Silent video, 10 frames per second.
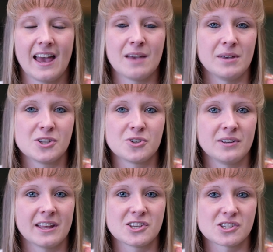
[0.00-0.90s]
it makes you
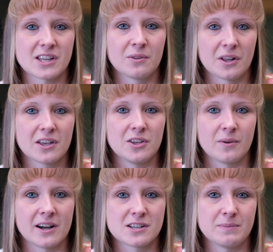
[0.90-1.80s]
realise just how lucky you
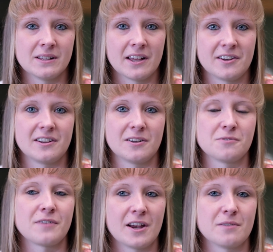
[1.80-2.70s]
are to be living in an
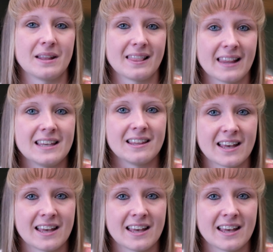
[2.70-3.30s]
environment like